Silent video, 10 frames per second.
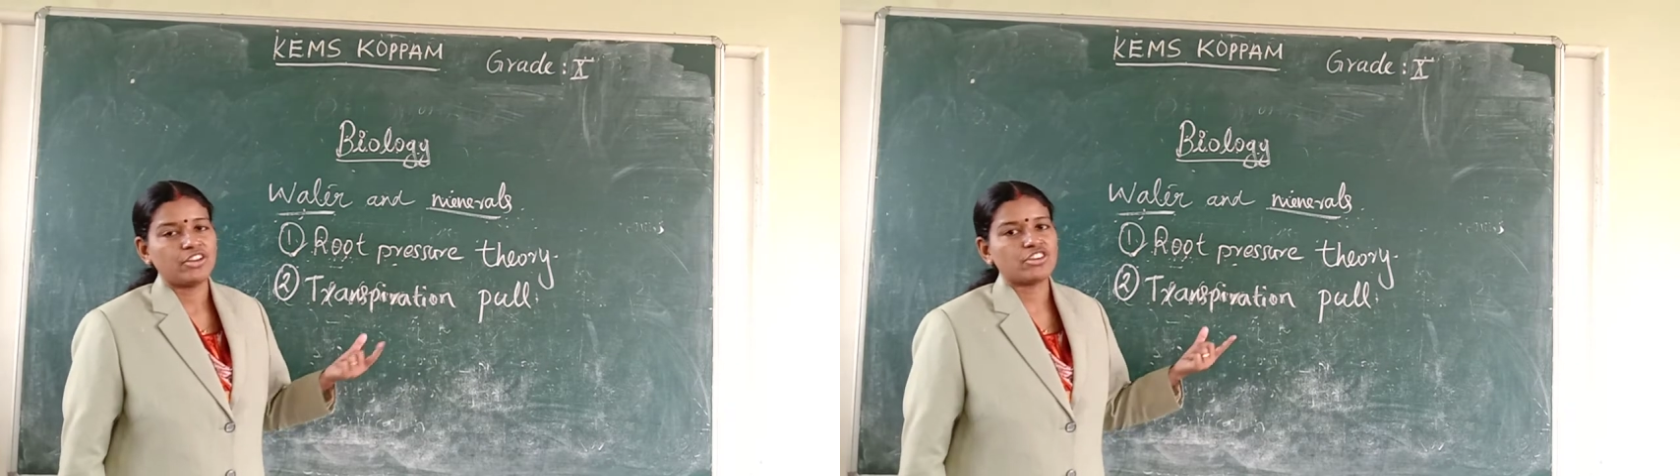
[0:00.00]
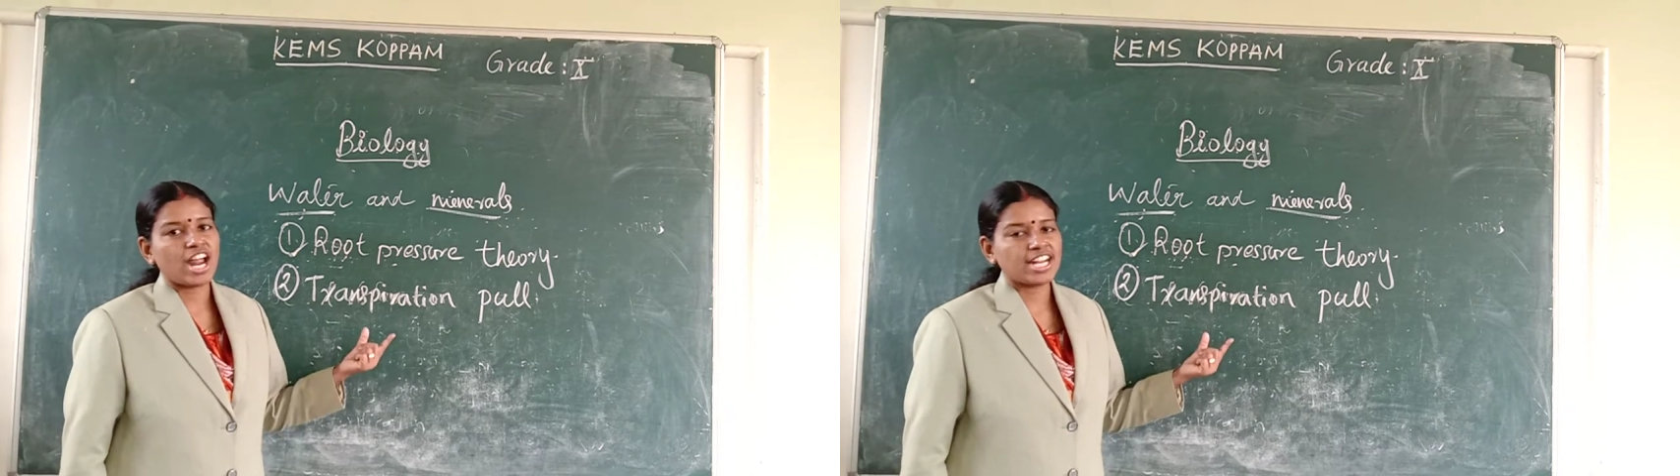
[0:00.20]

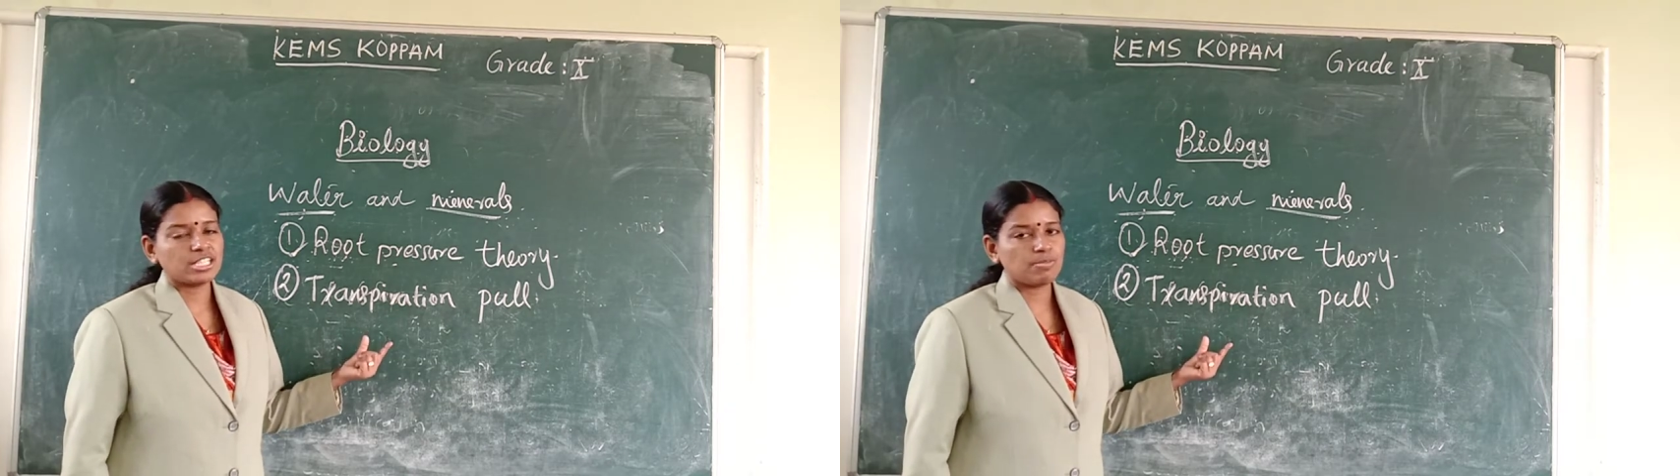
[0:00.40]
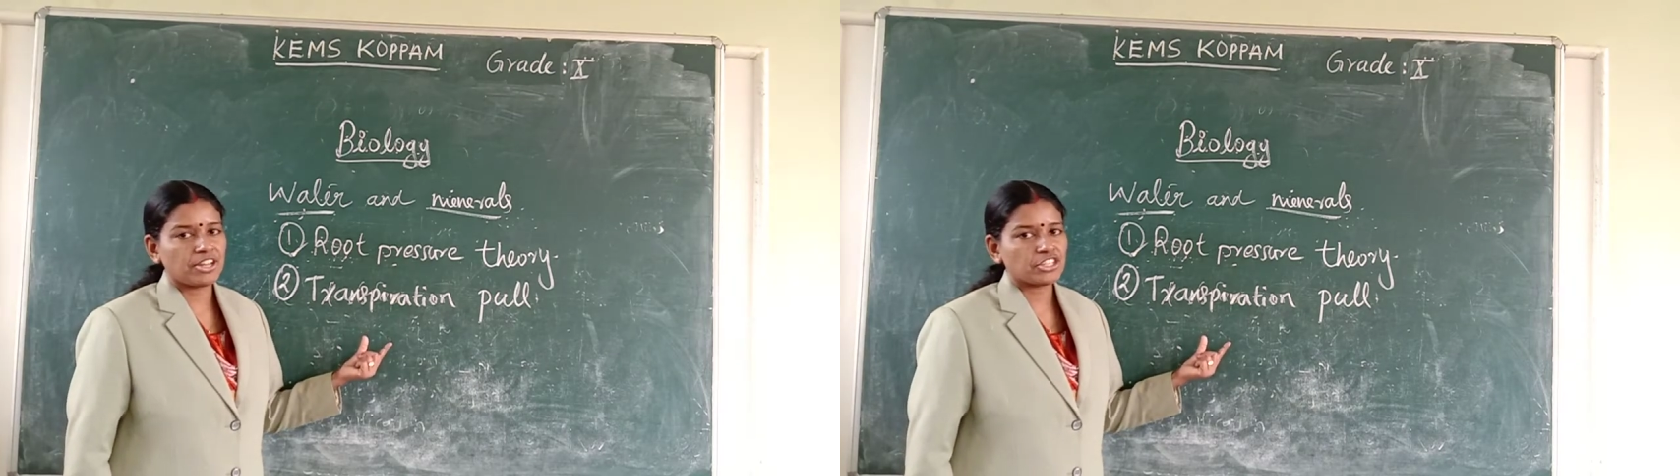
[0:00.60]

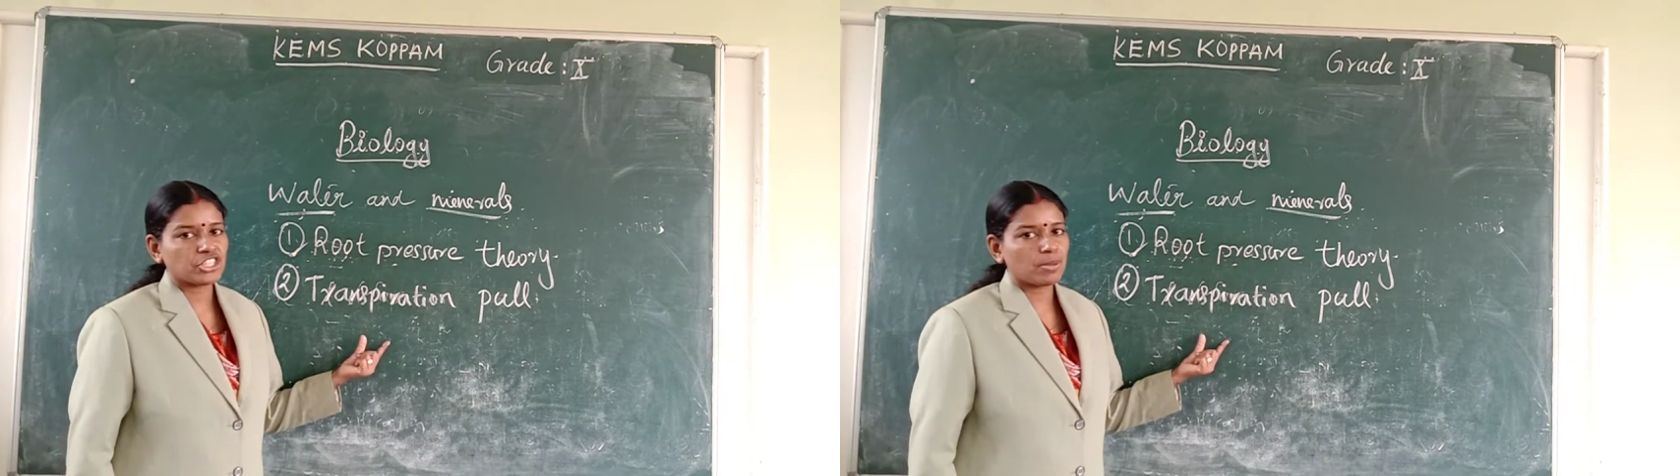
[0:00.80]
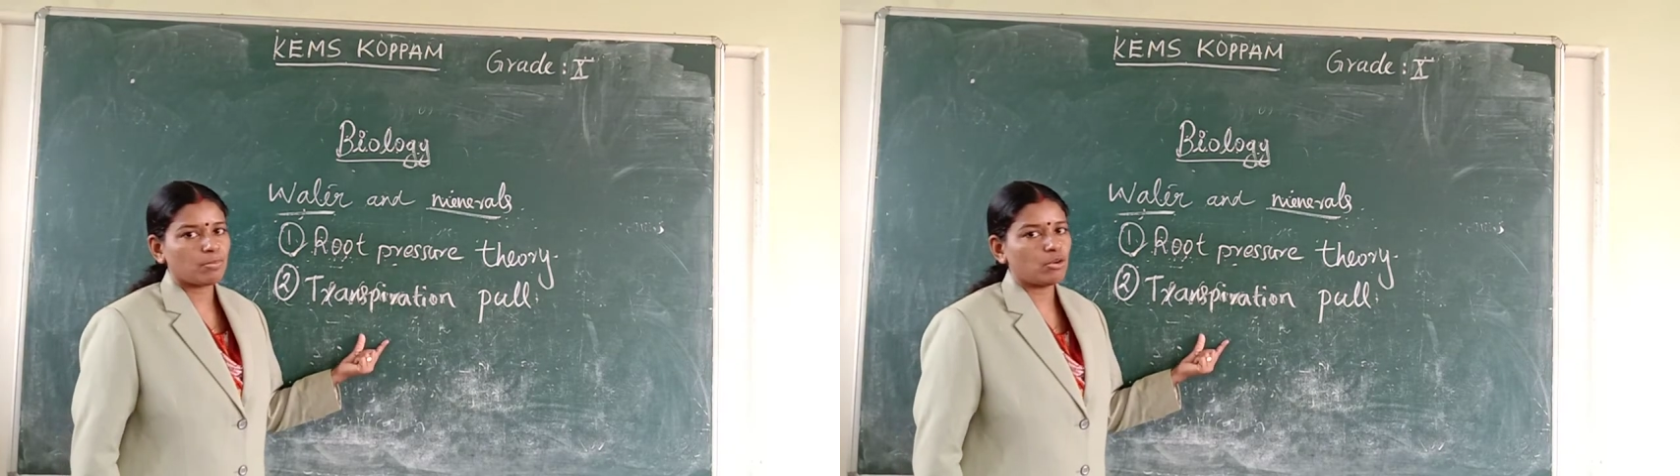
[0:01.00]

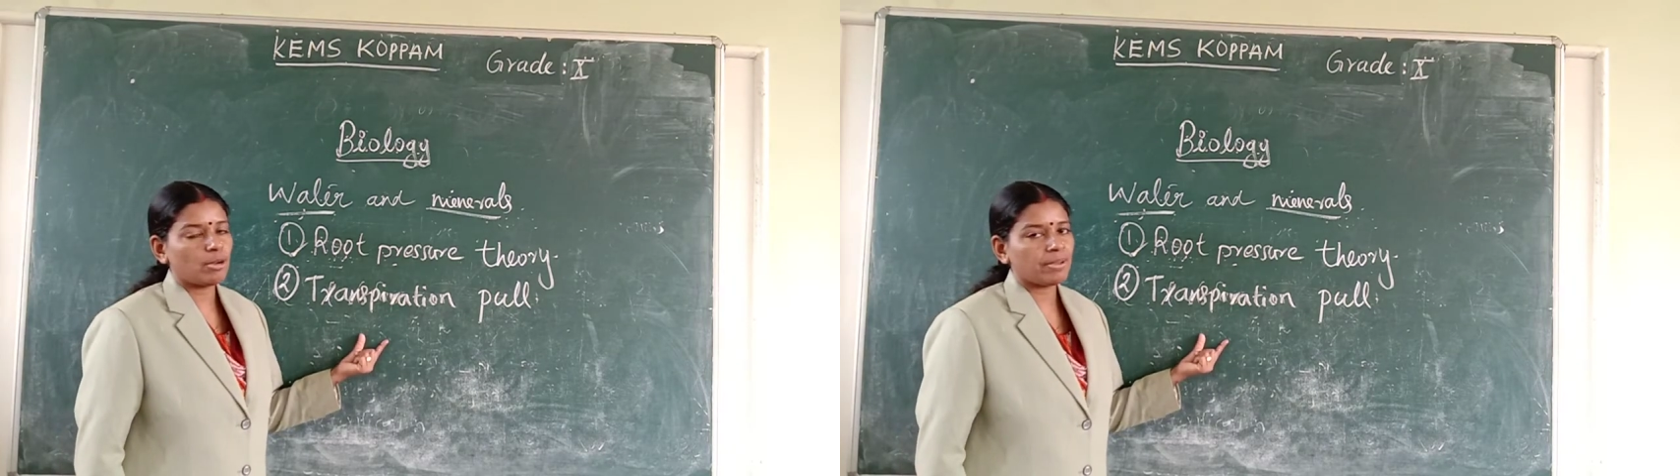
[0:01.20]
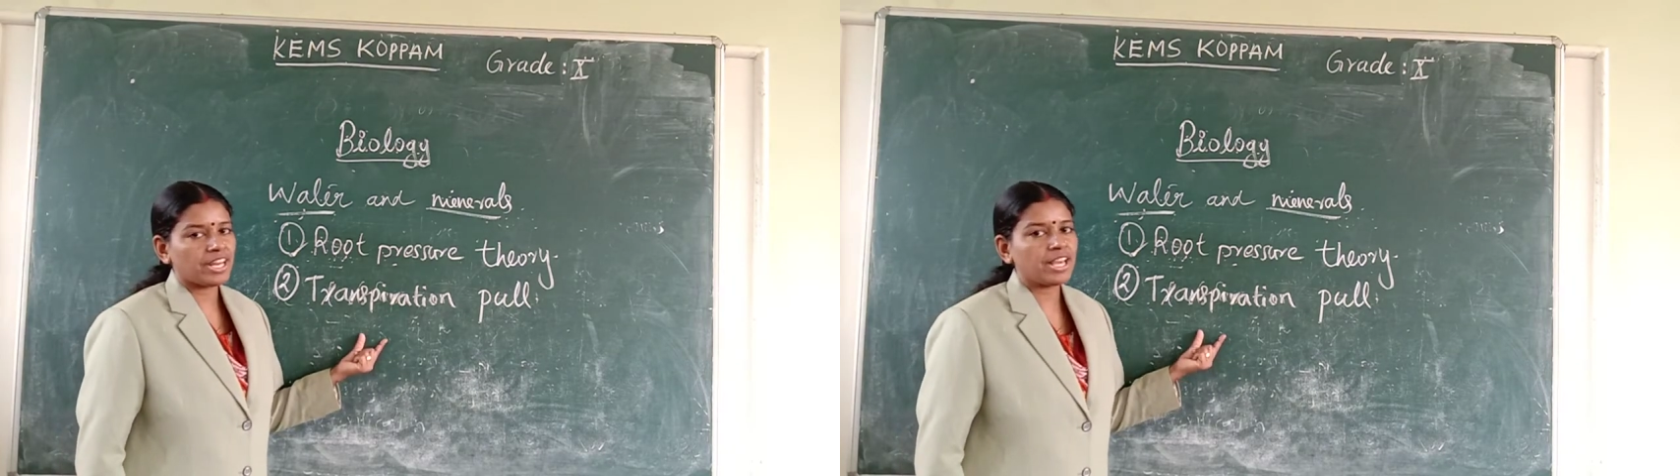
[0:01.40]
Transpiration pull
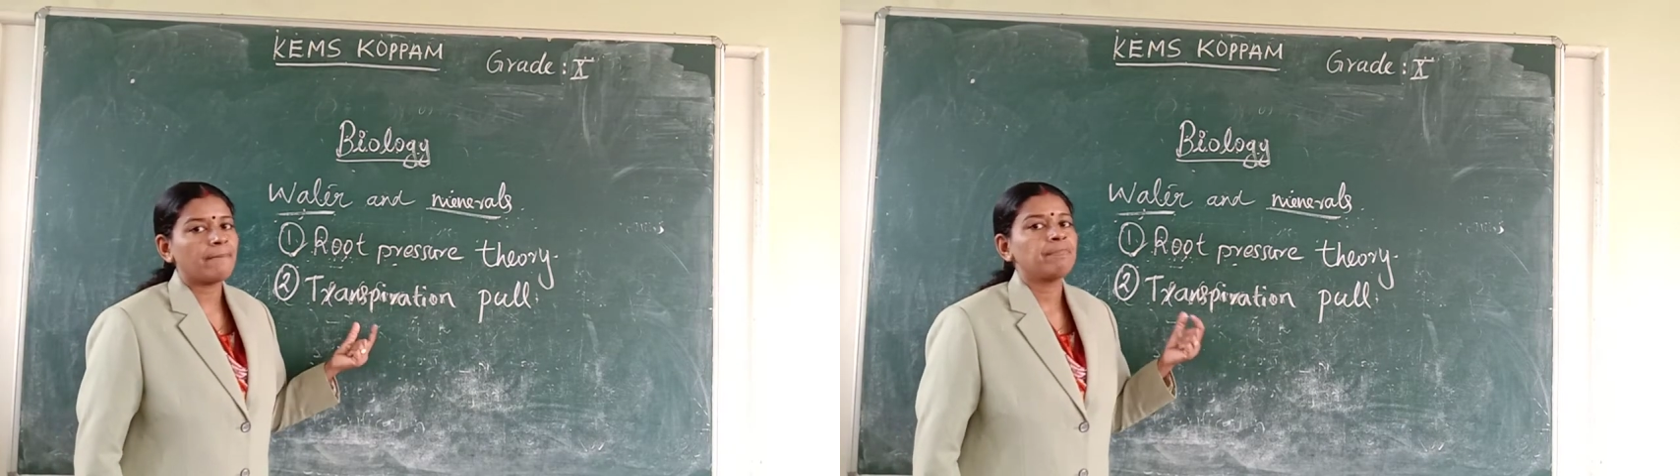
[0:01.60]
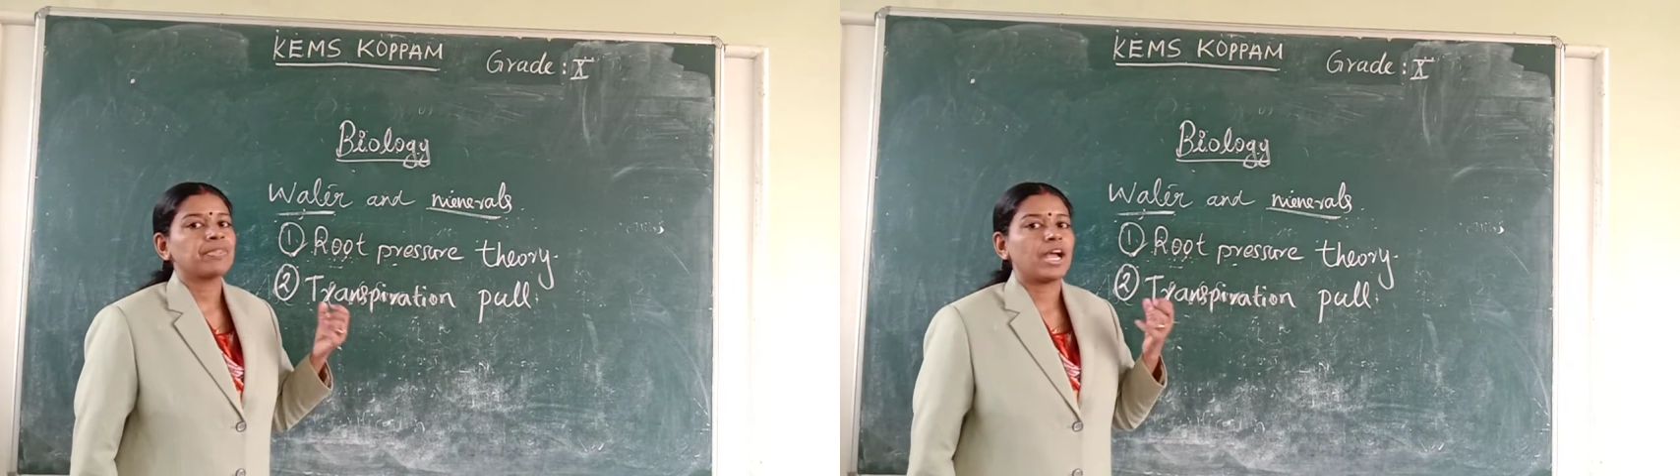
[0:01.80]

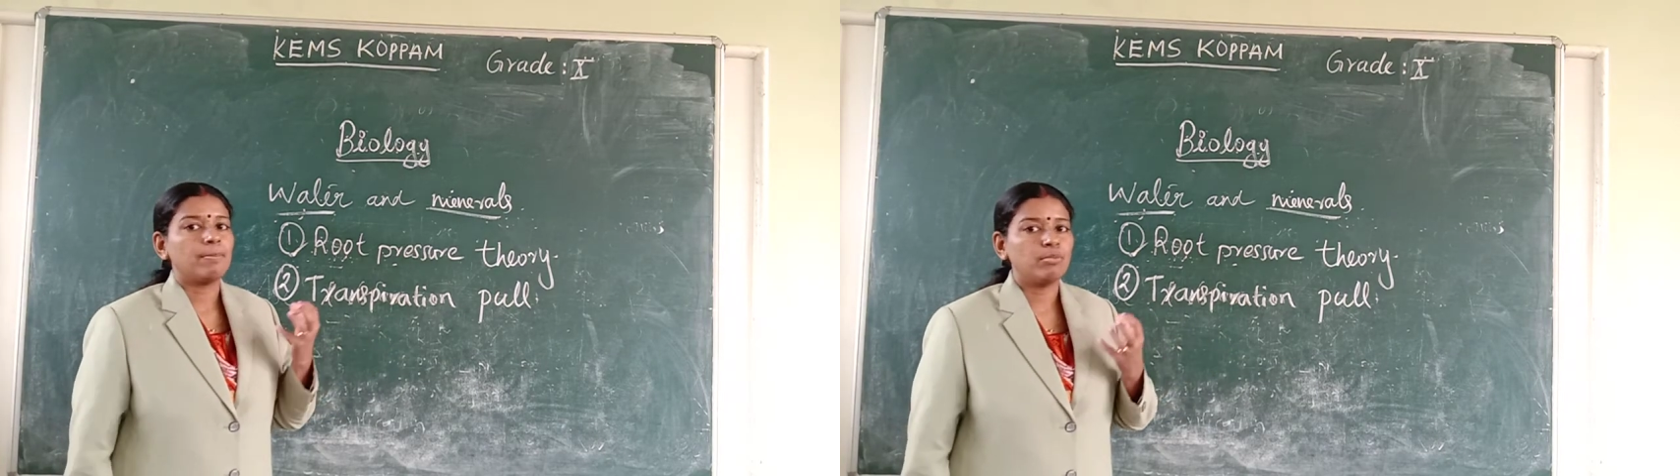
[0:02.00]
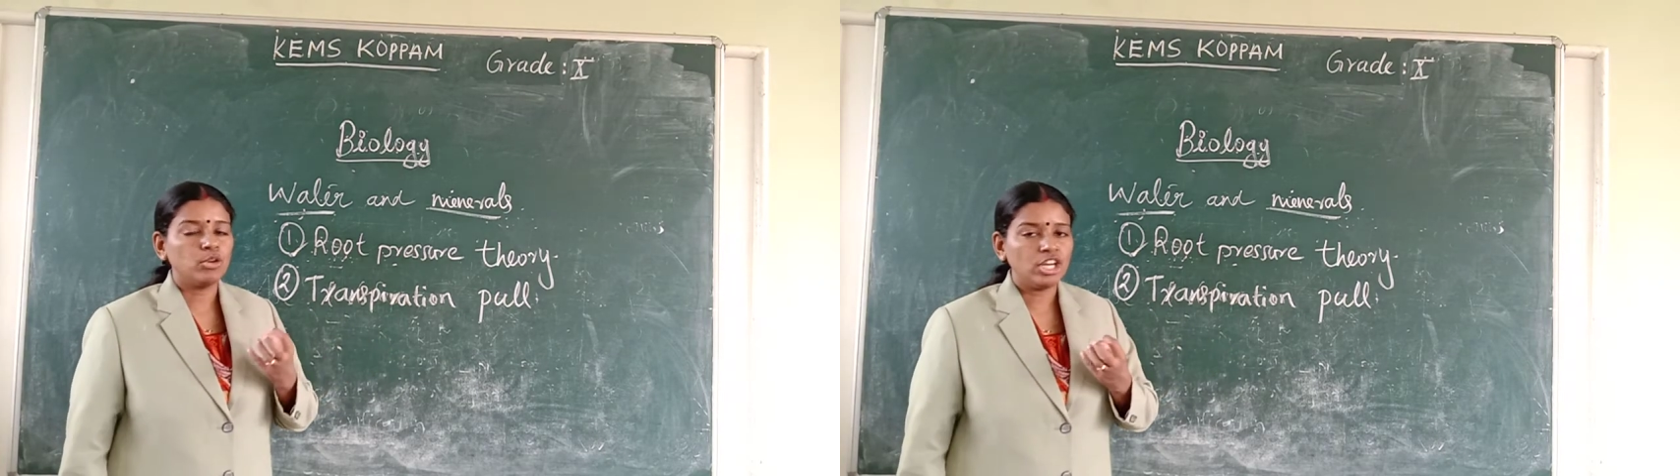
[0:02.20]
meaning a
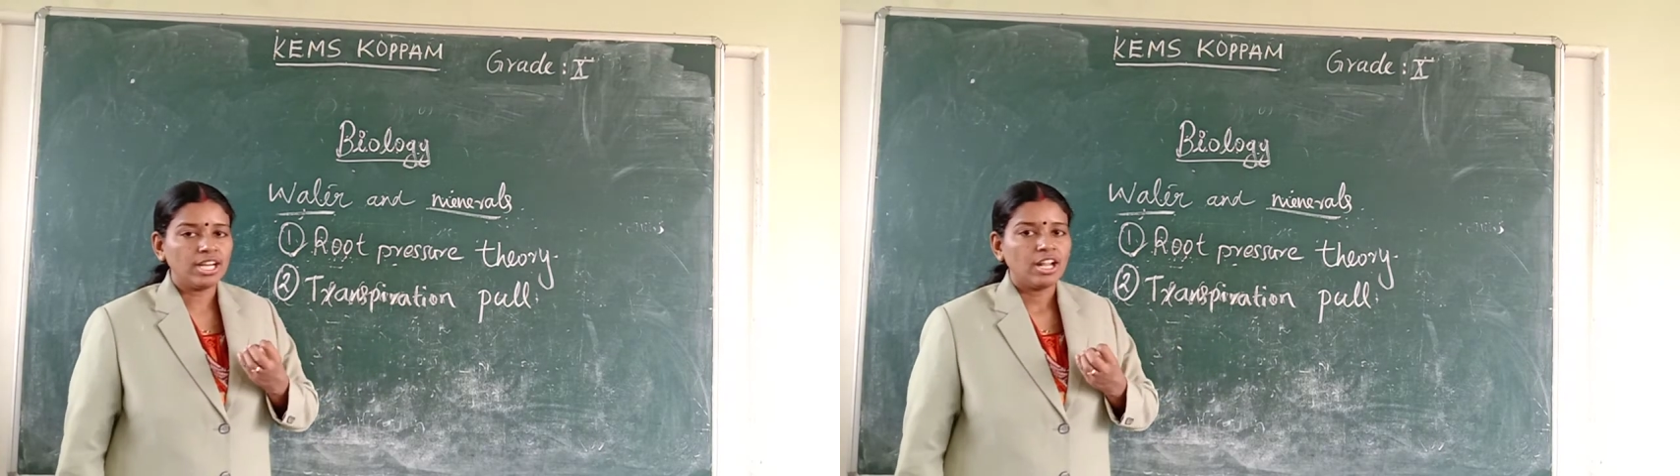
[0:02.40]
pull